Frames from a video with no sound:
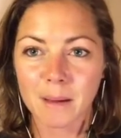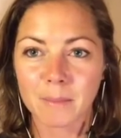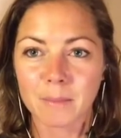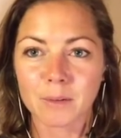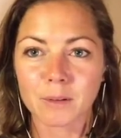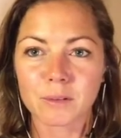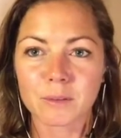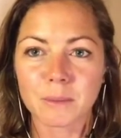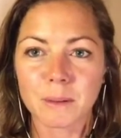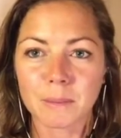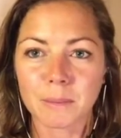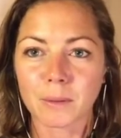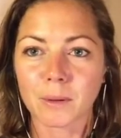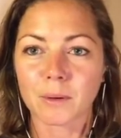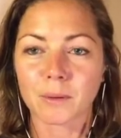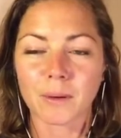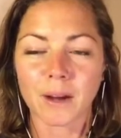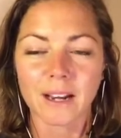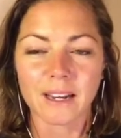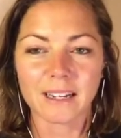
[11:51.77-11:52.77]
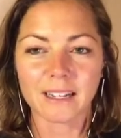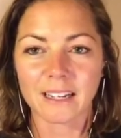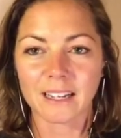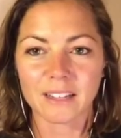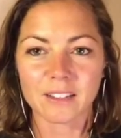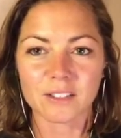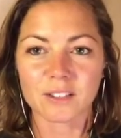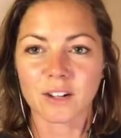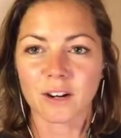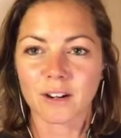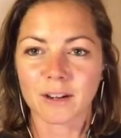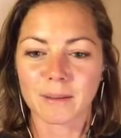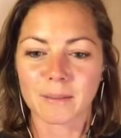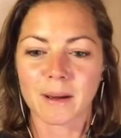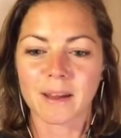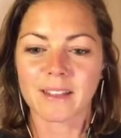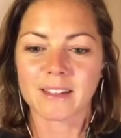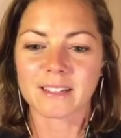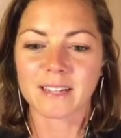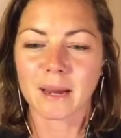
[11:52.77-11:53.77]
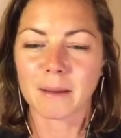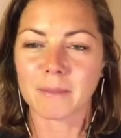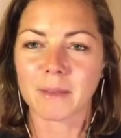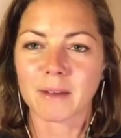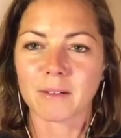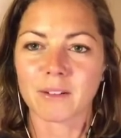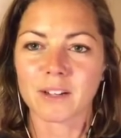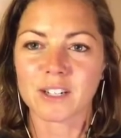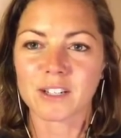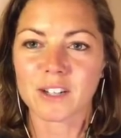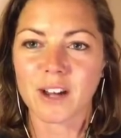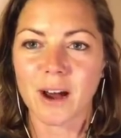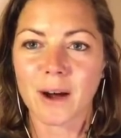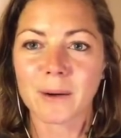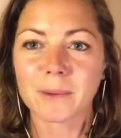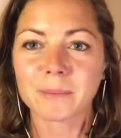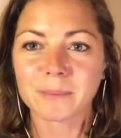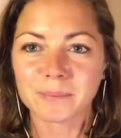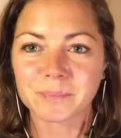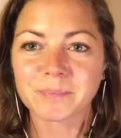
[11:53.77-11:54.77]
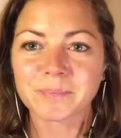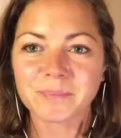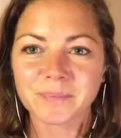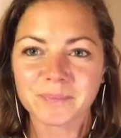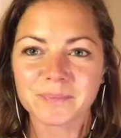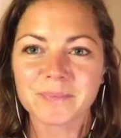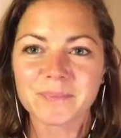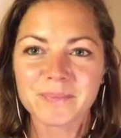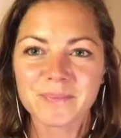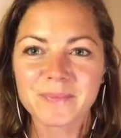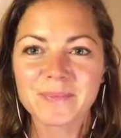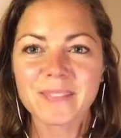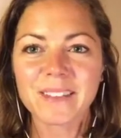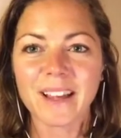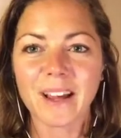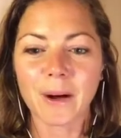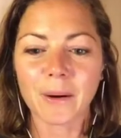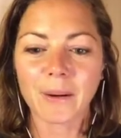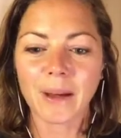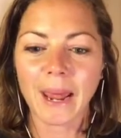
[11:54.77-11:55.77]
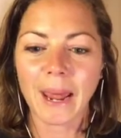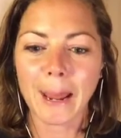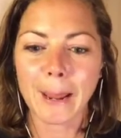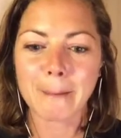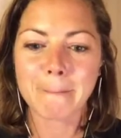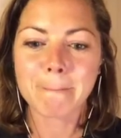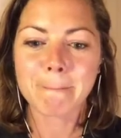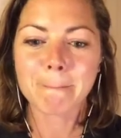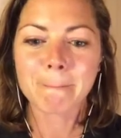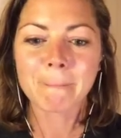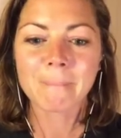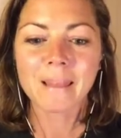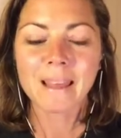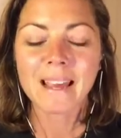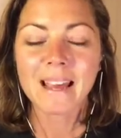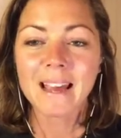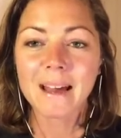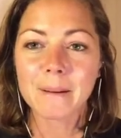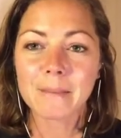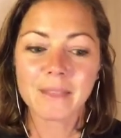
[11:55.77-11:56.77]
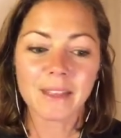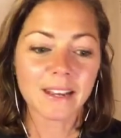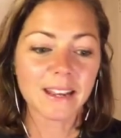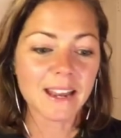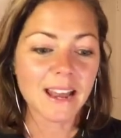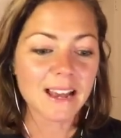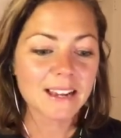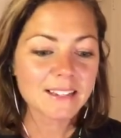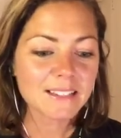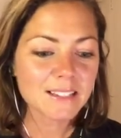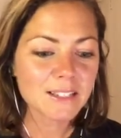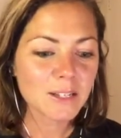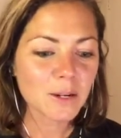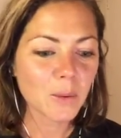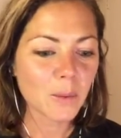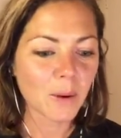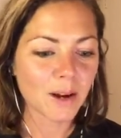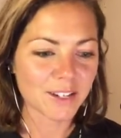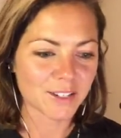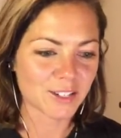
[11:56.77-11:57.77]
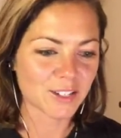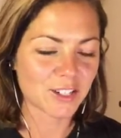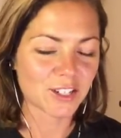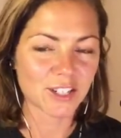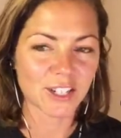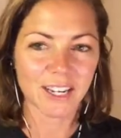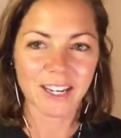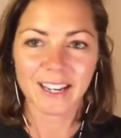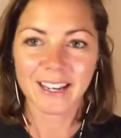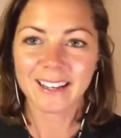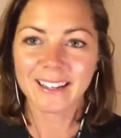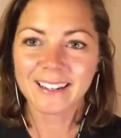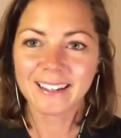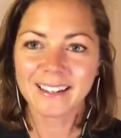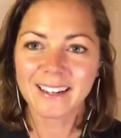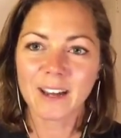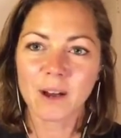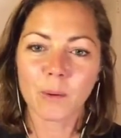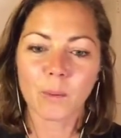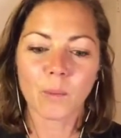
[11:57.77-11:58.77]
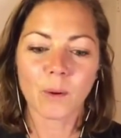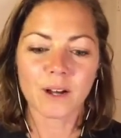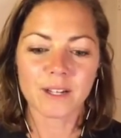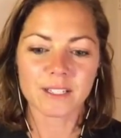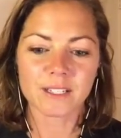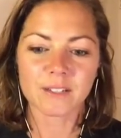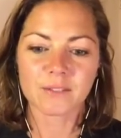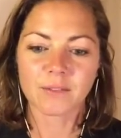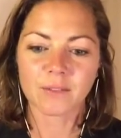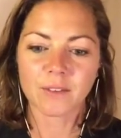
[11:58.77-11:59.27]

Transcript: Most people are ready to get started by the time they reach out. Okay, the next question was